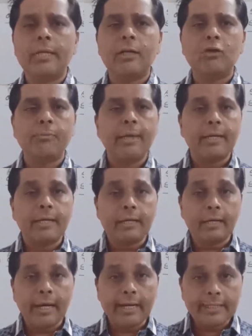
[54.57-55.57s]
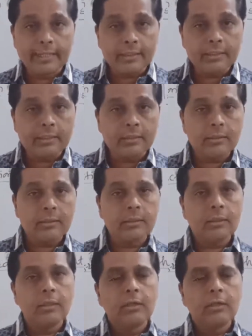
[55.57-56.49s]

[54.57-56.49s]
electromagnetic radiations,